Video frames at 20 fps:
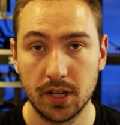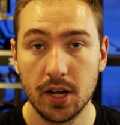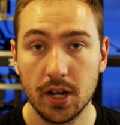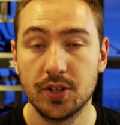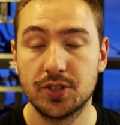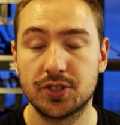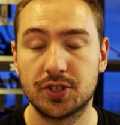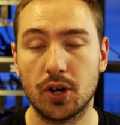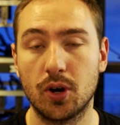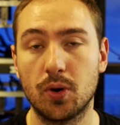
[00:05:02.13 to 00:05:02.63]

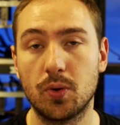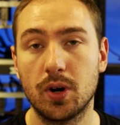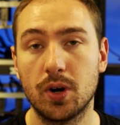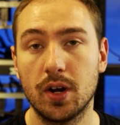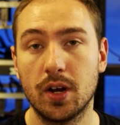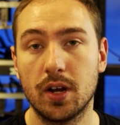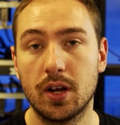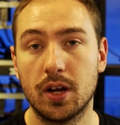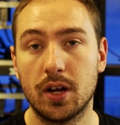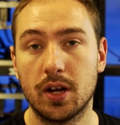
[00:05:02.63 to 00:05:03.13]
So
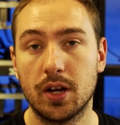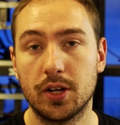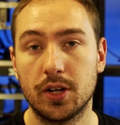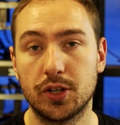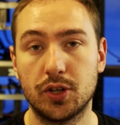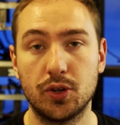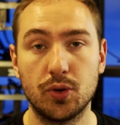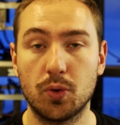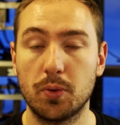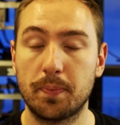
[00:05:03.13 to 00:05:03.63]

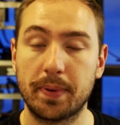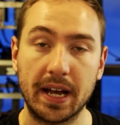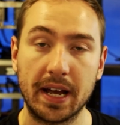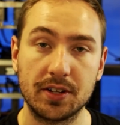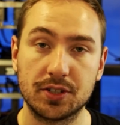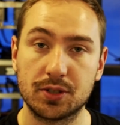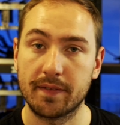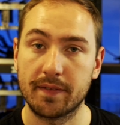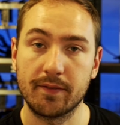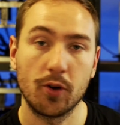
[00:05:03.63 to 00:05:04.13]
you will be able
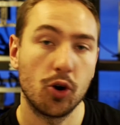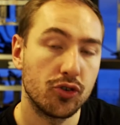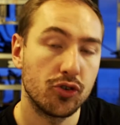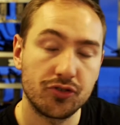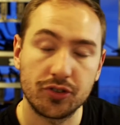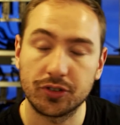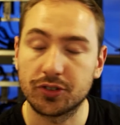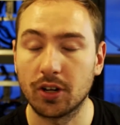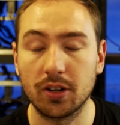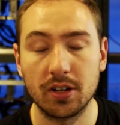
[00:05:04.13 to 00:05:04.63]

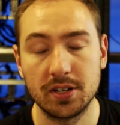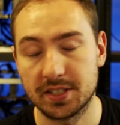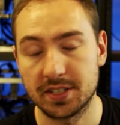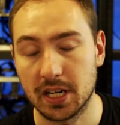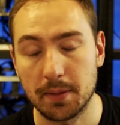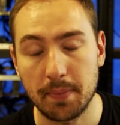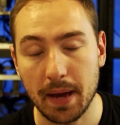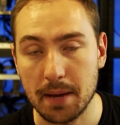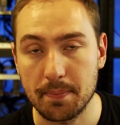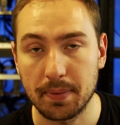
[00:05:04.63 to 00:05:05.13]
$100 in
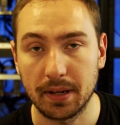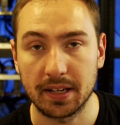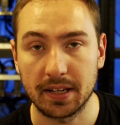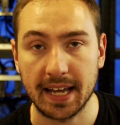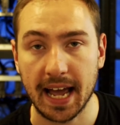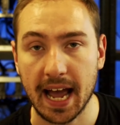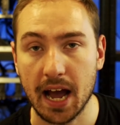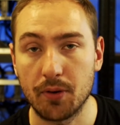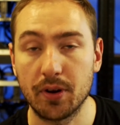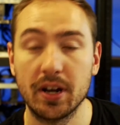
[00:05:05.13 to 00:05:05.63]
your PayPal
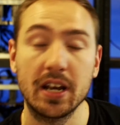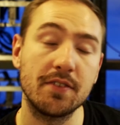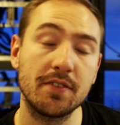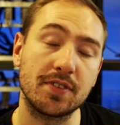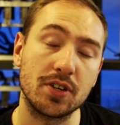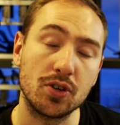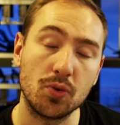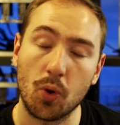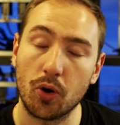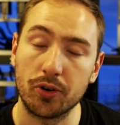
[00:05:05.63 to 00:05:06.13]
account, and if
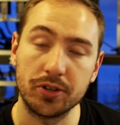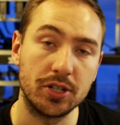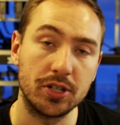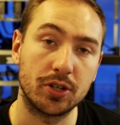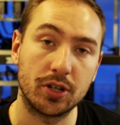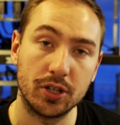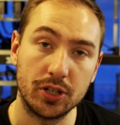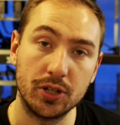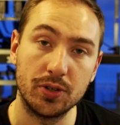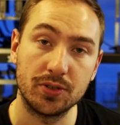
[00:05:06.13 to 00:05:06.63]
you want, you
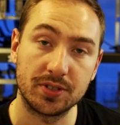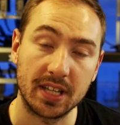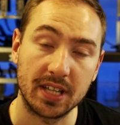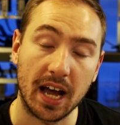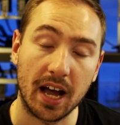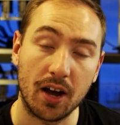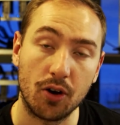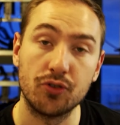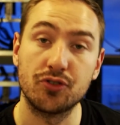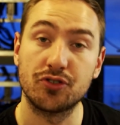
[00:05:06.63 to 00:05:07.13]
can use
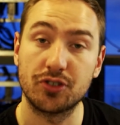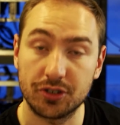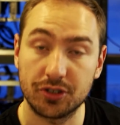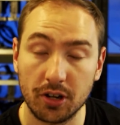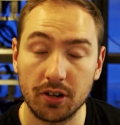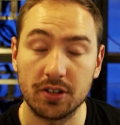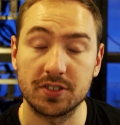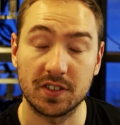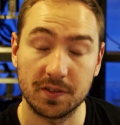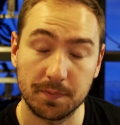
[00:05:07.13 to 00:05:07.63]
that
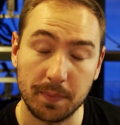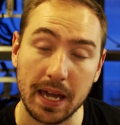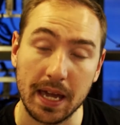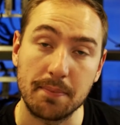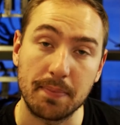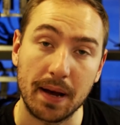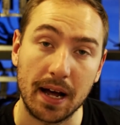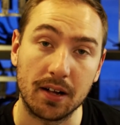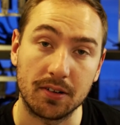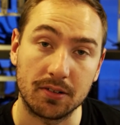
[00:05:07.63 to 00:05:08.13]
$100 of
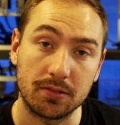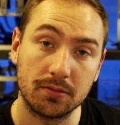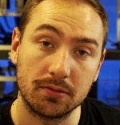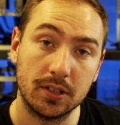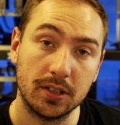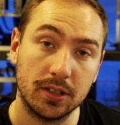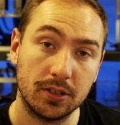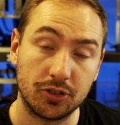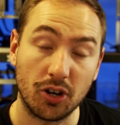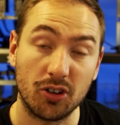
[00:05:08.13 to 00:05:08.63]
PayPal
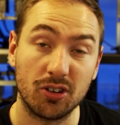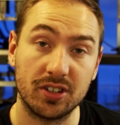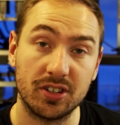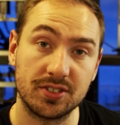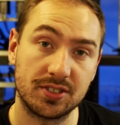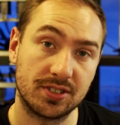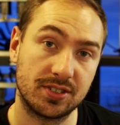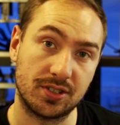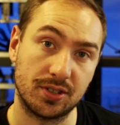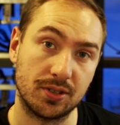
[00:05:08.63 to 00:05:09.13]

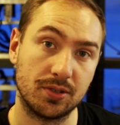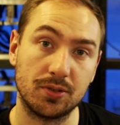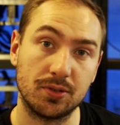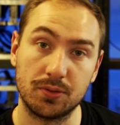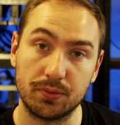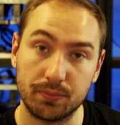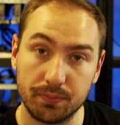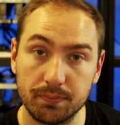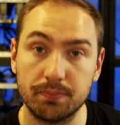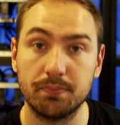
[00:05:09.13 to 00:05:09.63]
dollars to
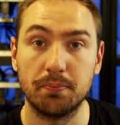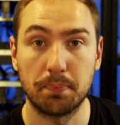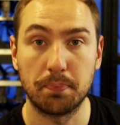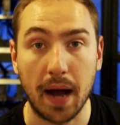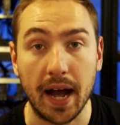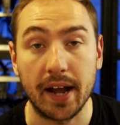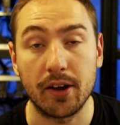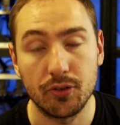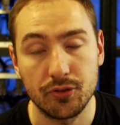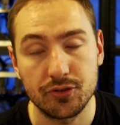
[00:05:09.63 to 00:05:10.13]

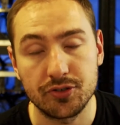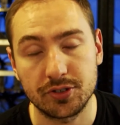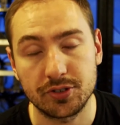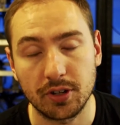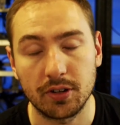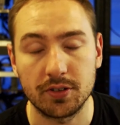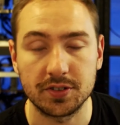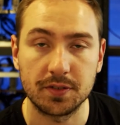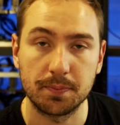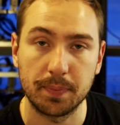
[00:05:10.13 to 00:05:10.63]
buy $100
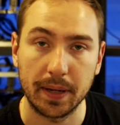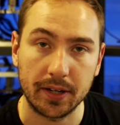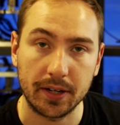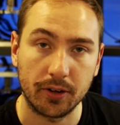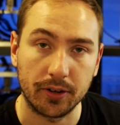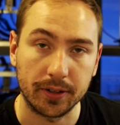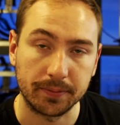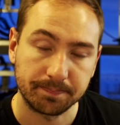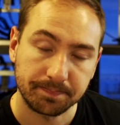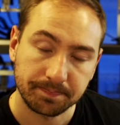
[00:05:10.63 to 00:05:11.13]
of
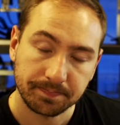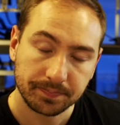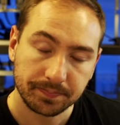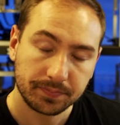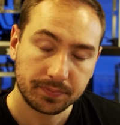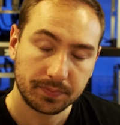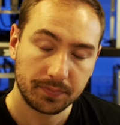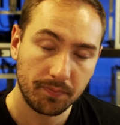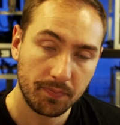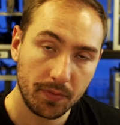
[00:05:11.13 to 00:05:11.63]
Bitcoin.
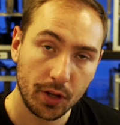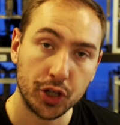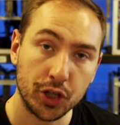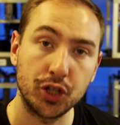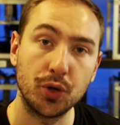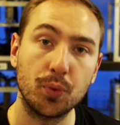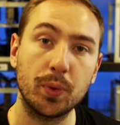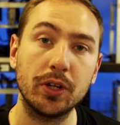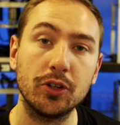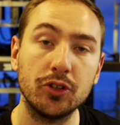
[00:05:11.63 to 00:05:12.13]

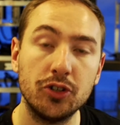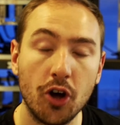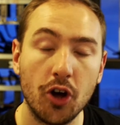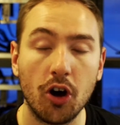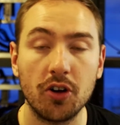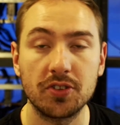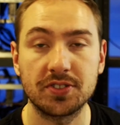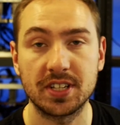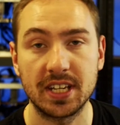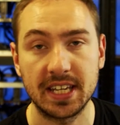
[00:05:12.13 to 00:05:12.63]
You will
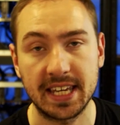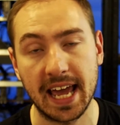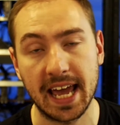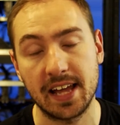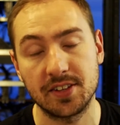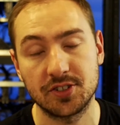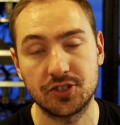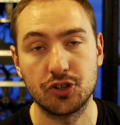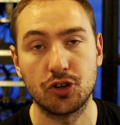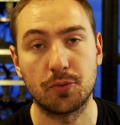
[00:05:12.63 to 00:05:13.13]
not
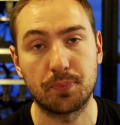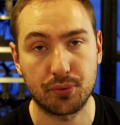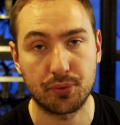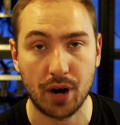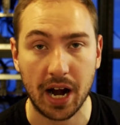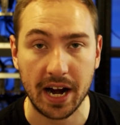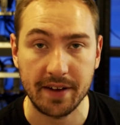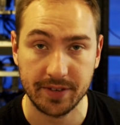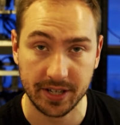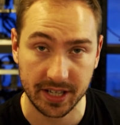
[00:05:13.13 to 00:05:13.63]
get your
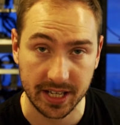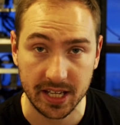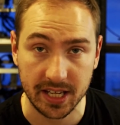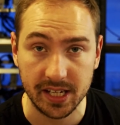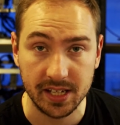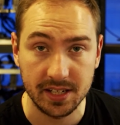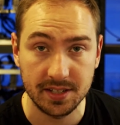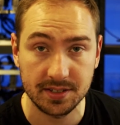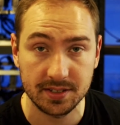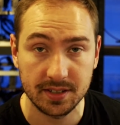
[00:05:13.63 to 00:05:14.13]
private
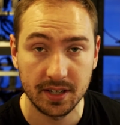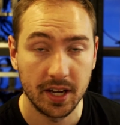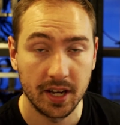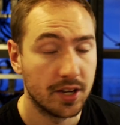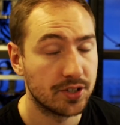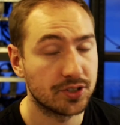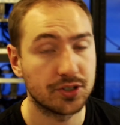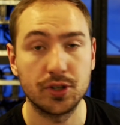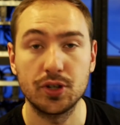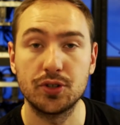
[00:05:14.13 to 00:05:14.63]
keys,
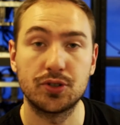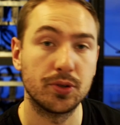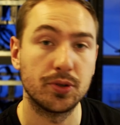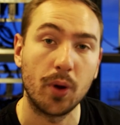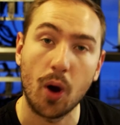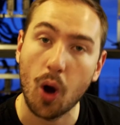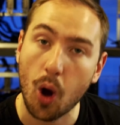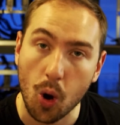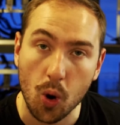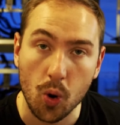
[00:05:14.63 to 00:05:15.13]
so you do
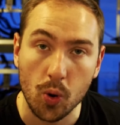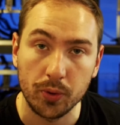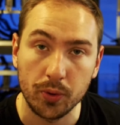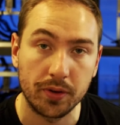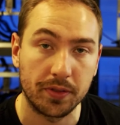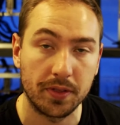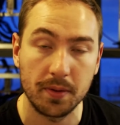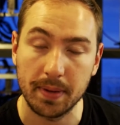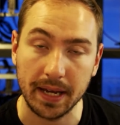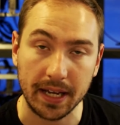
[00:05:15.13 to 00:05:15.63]
not own
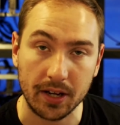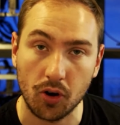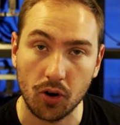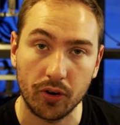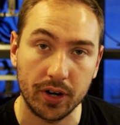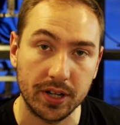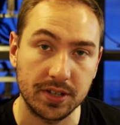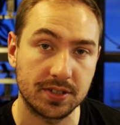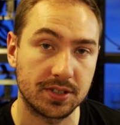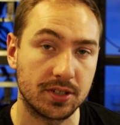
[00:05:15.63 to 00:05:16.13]
the
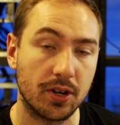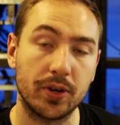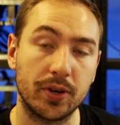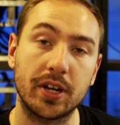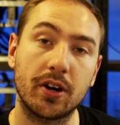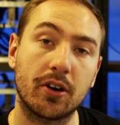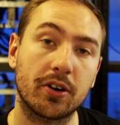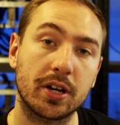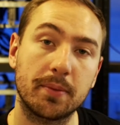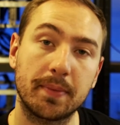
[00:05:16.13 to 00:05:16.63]
Bitcoin, so you're
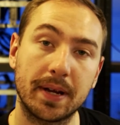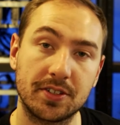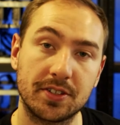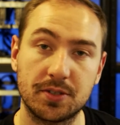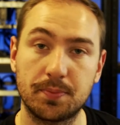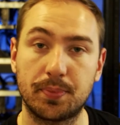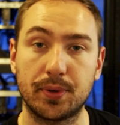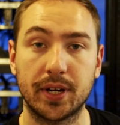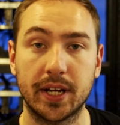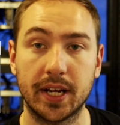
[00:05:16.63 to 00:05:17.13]
not going to be able to
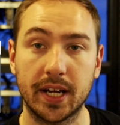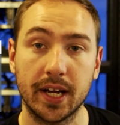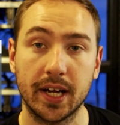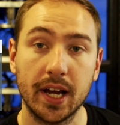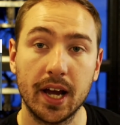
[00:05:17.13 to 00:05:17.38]
put it